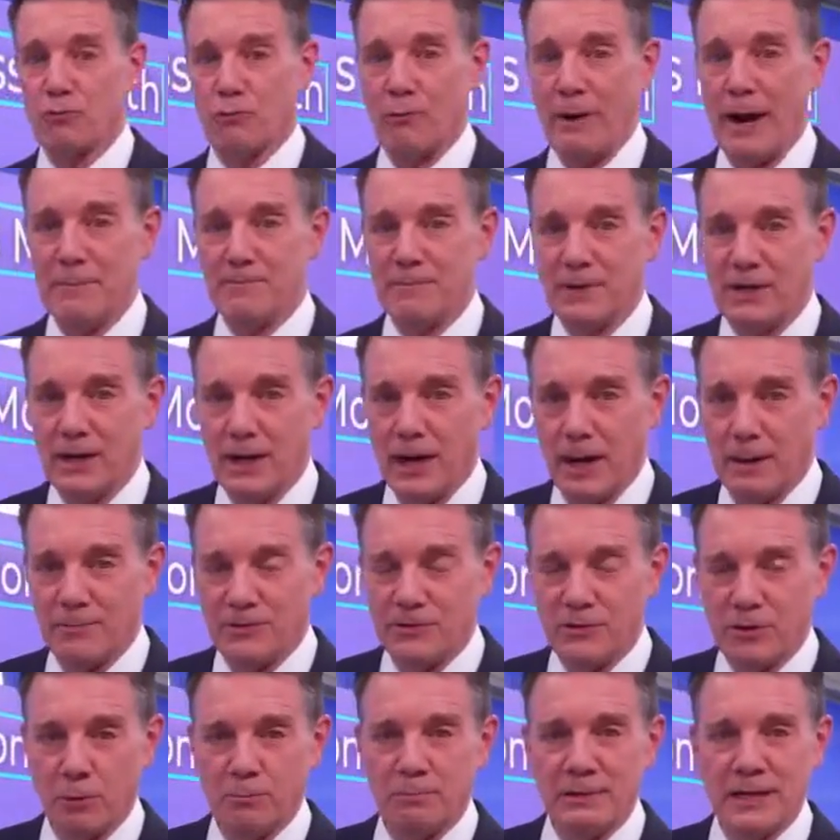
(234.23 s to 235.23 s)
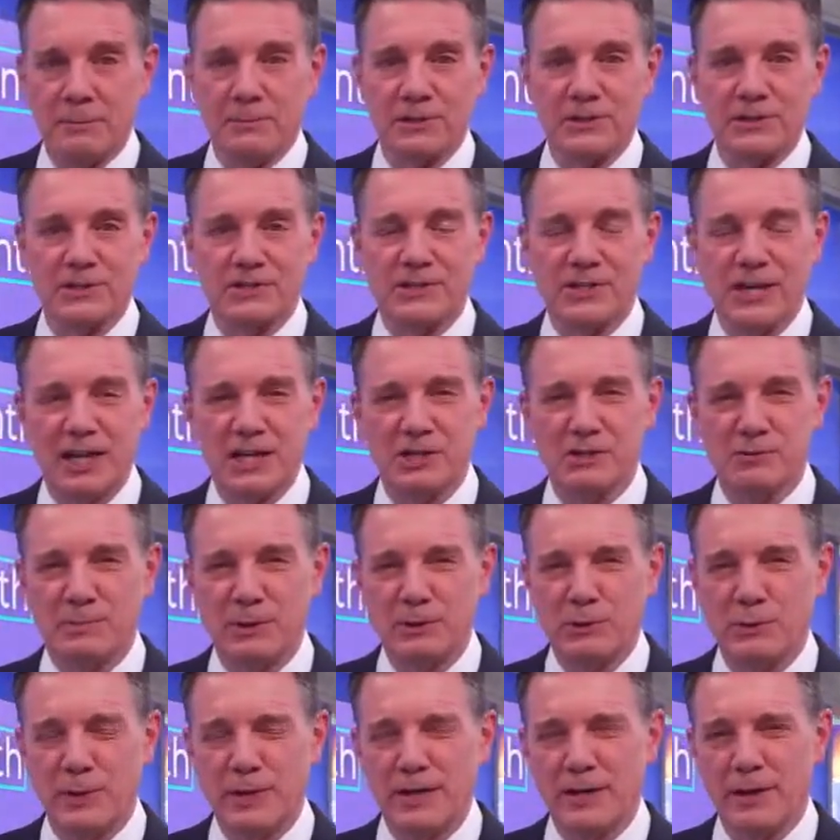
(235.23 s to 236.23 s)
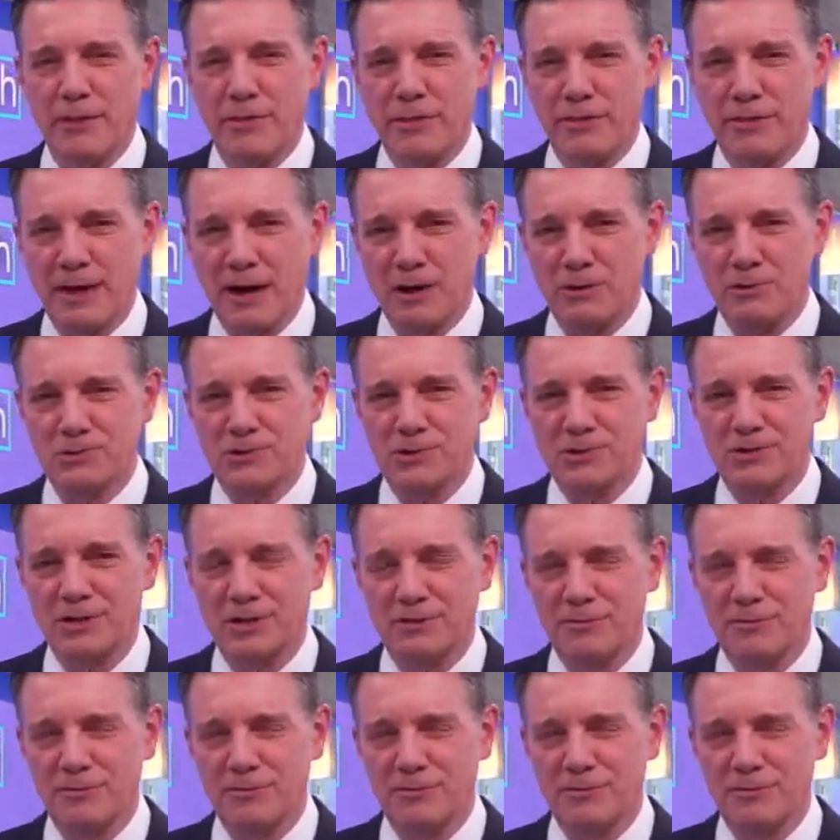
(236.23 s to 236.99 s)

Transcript: ramping up, they'll be able to test between 1,000